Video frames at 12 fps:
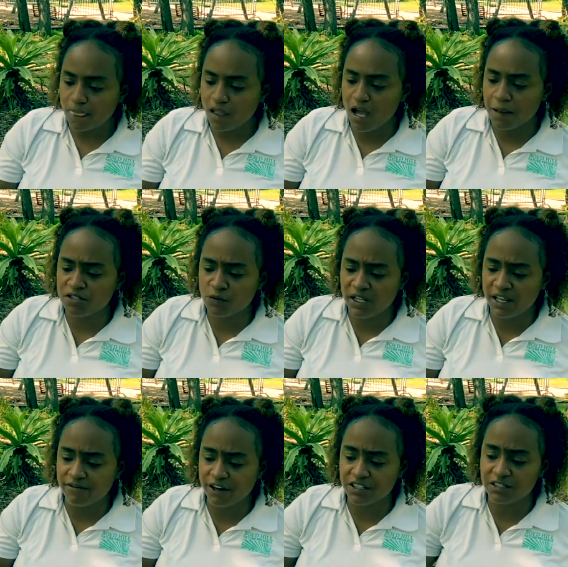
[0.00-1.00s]
Um, so when they
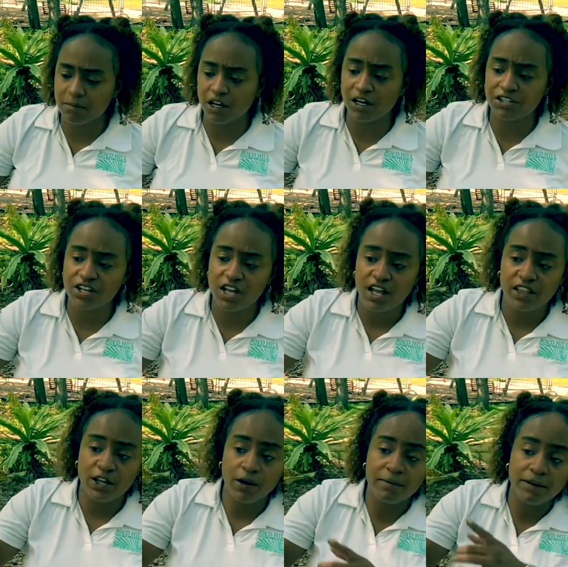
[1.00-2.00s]
first emerge,
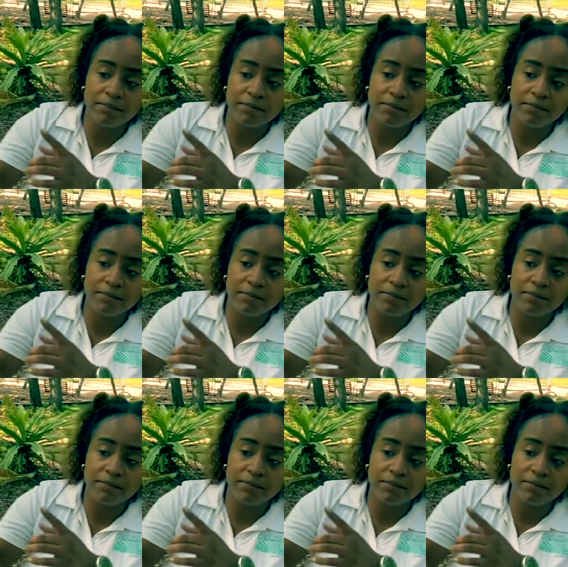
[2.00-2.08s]
they'll be